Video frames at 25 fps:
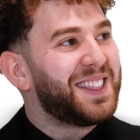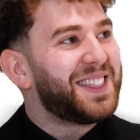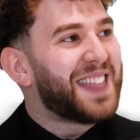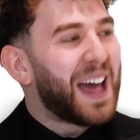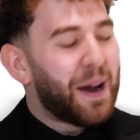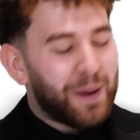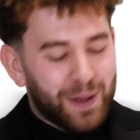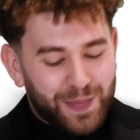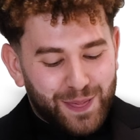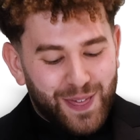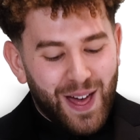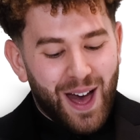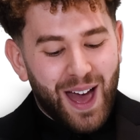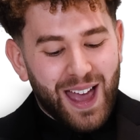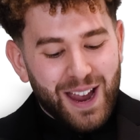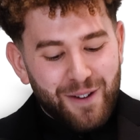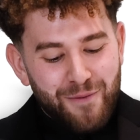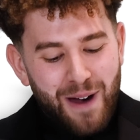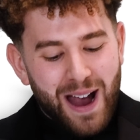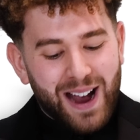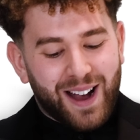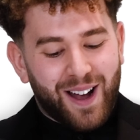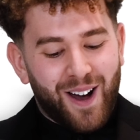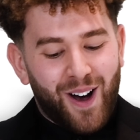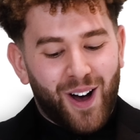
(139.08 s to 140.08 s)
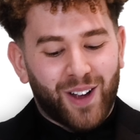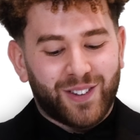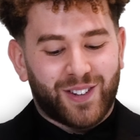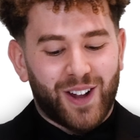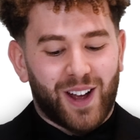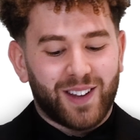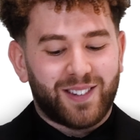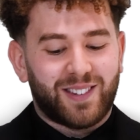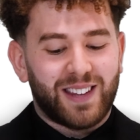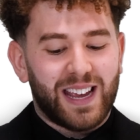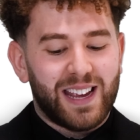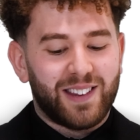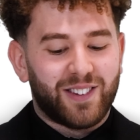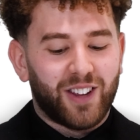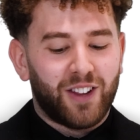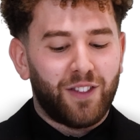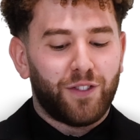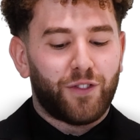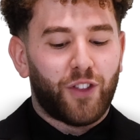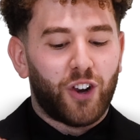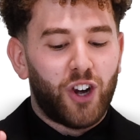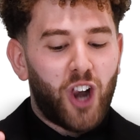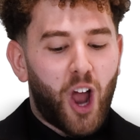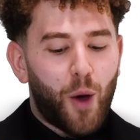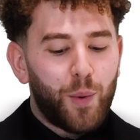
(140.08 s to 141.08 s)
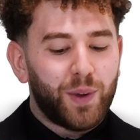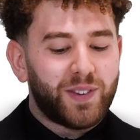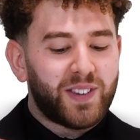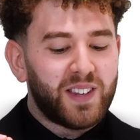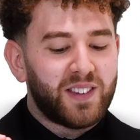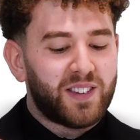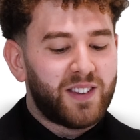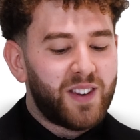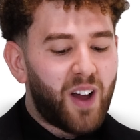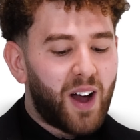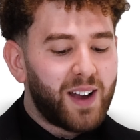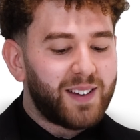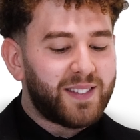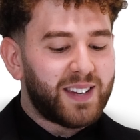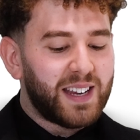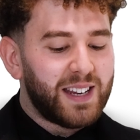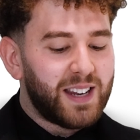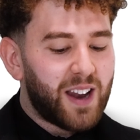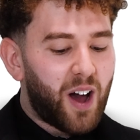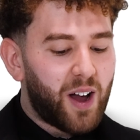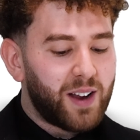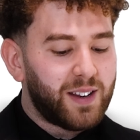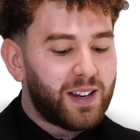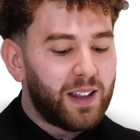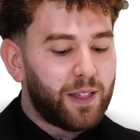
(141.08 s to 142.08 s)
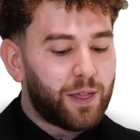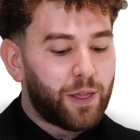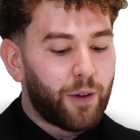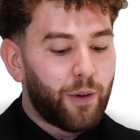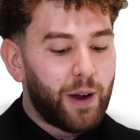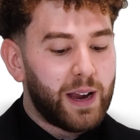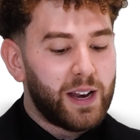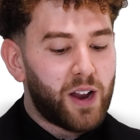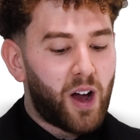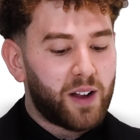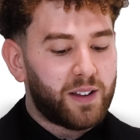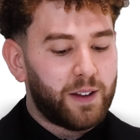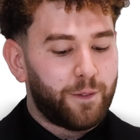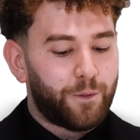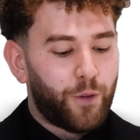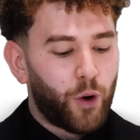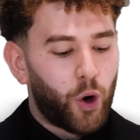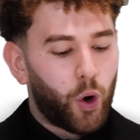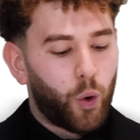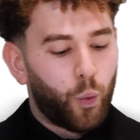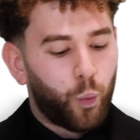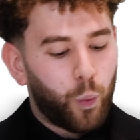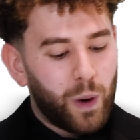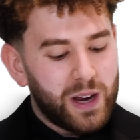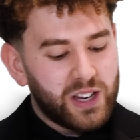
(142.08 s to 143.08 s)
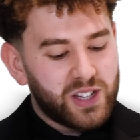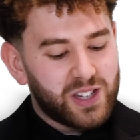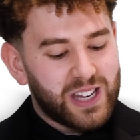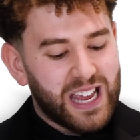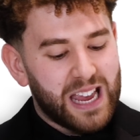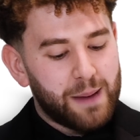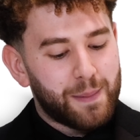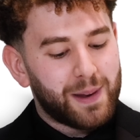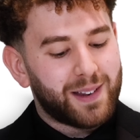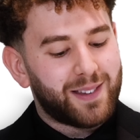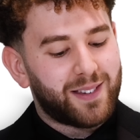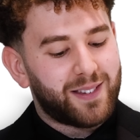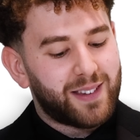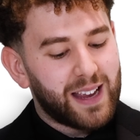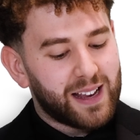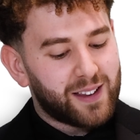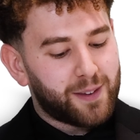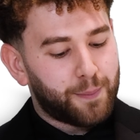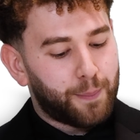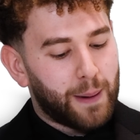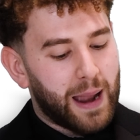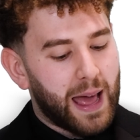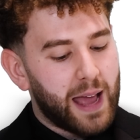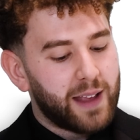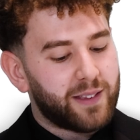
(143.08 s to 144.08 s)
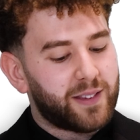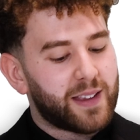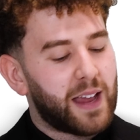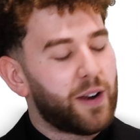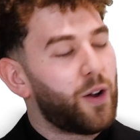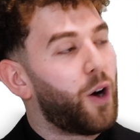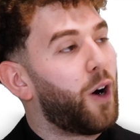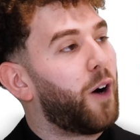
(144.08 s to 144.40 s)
There were 30 red cards last season, the lowest since 1993-94. Which team had six players sent